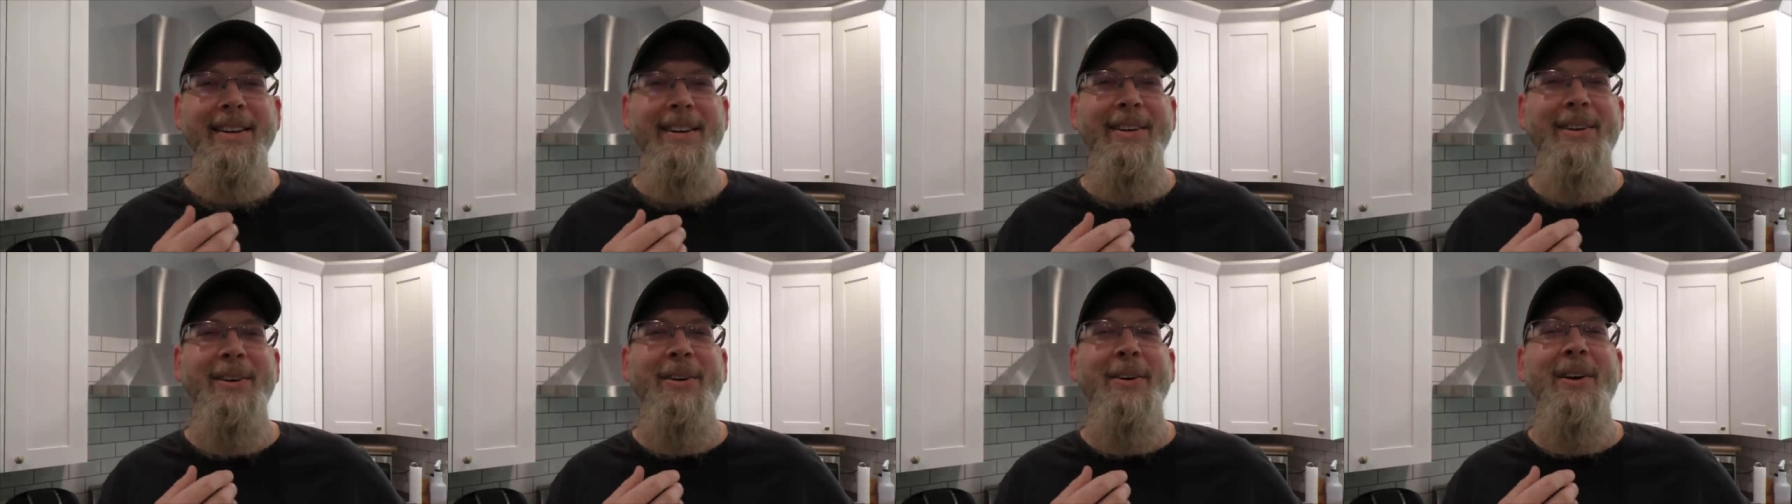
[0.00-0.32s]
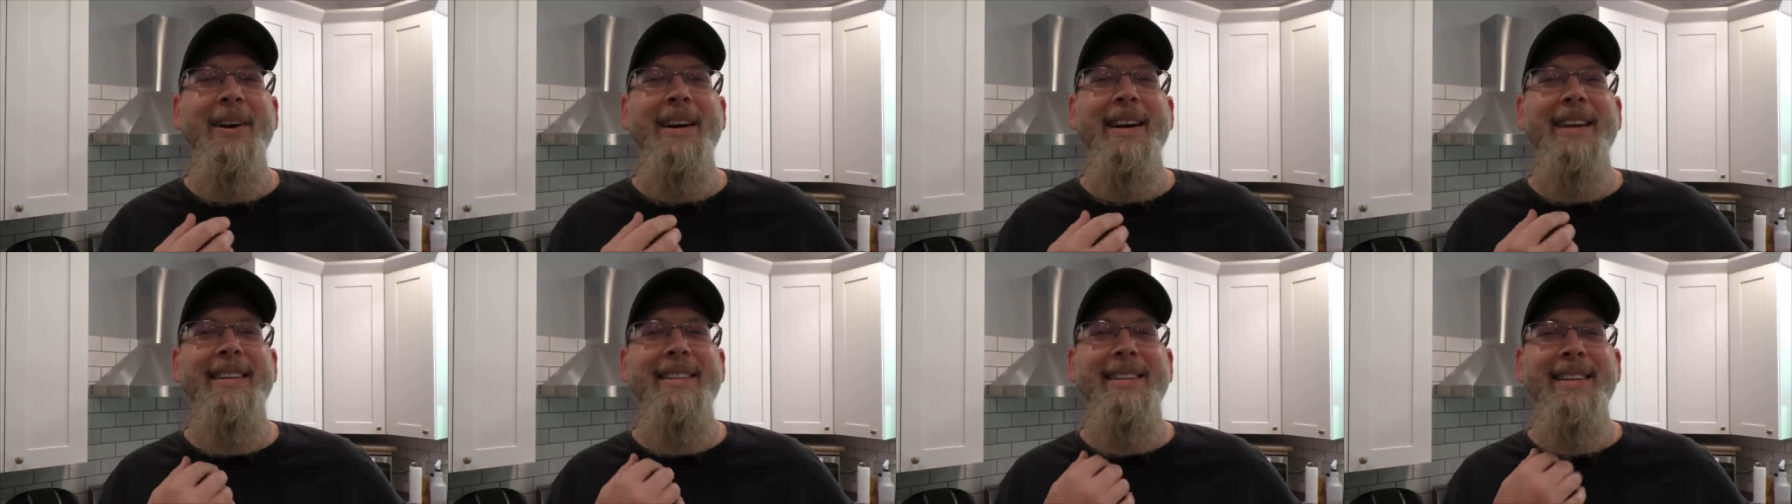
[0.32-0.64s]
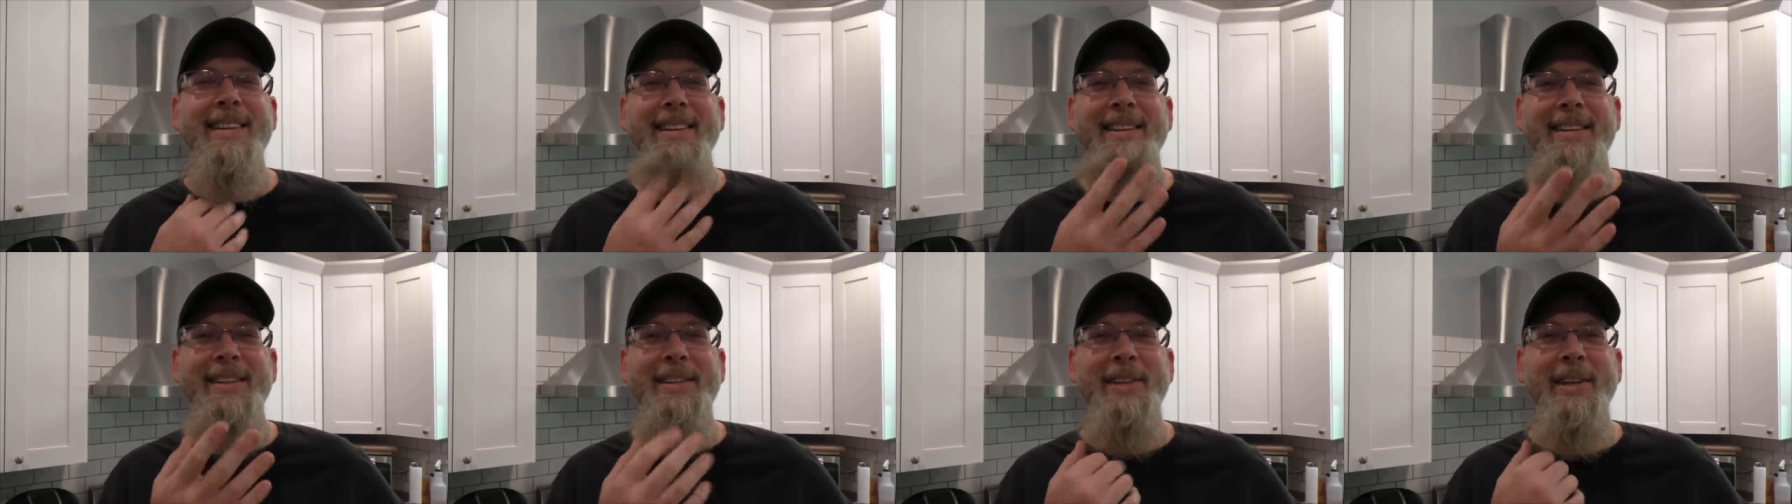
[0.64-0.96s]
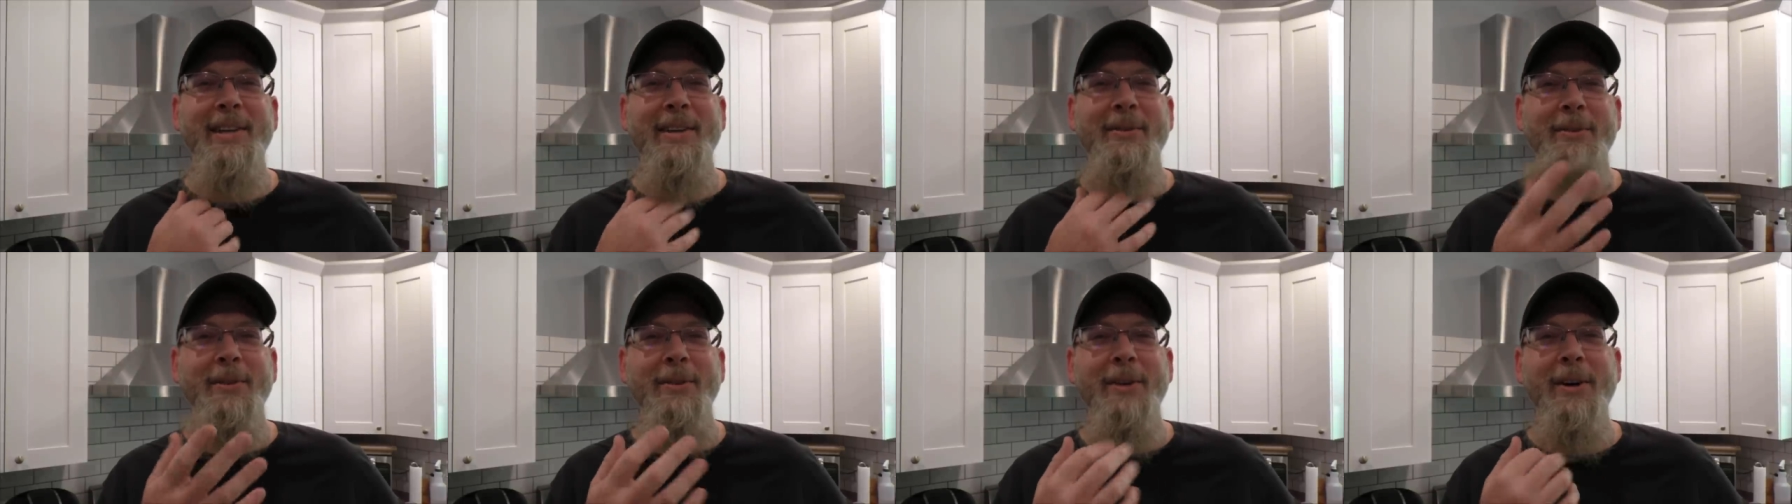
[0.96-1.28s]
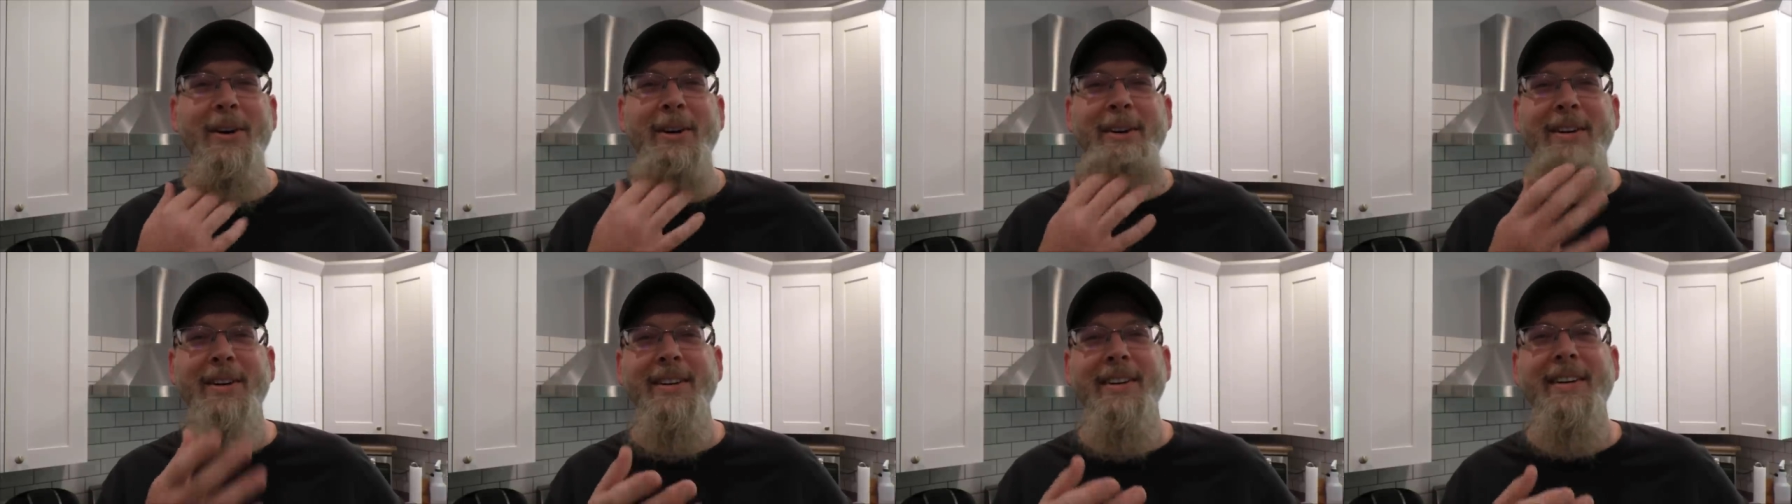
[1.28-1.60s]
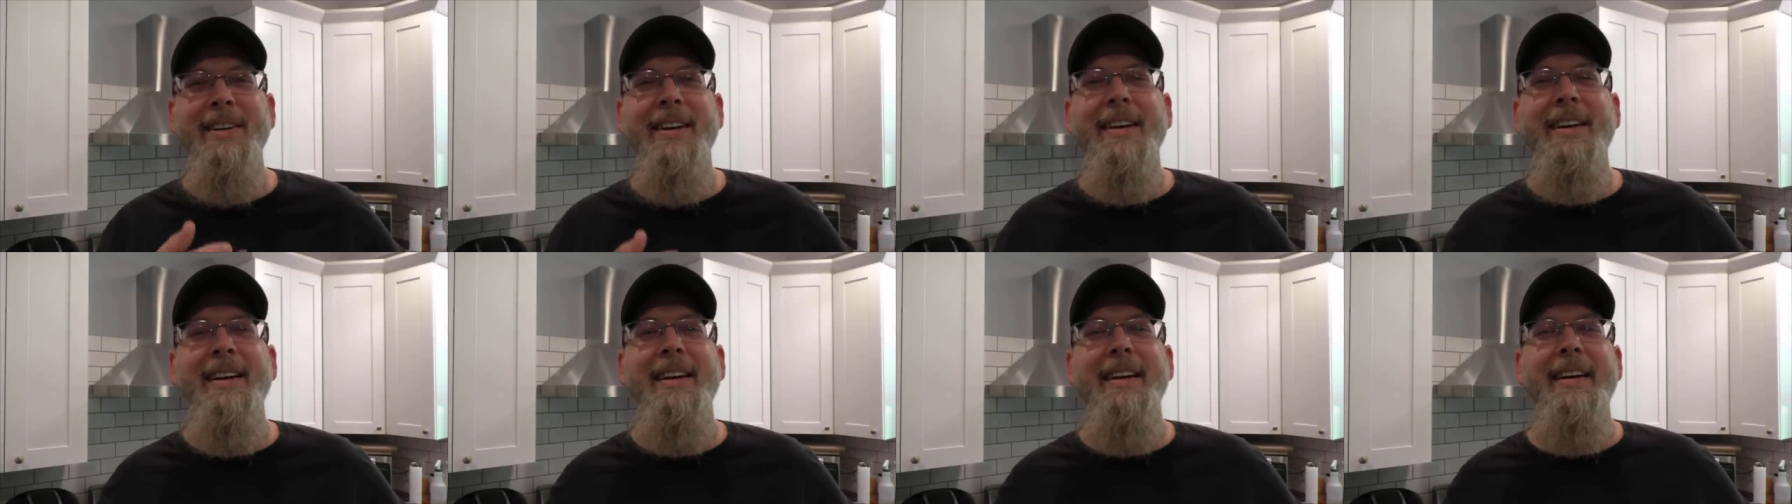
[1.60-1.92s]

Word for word: crazy chin curtain